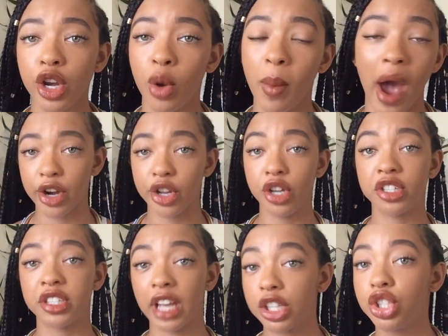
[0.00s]
no matter your
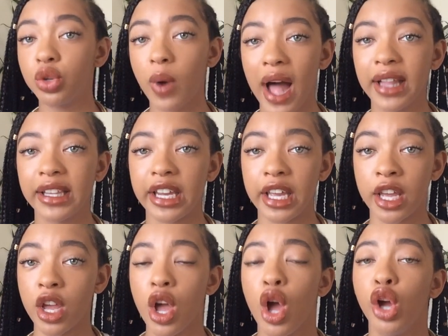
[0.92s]

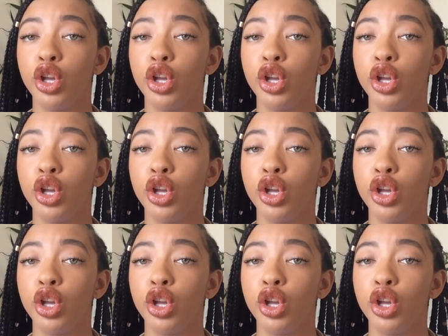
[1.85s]
sexuality,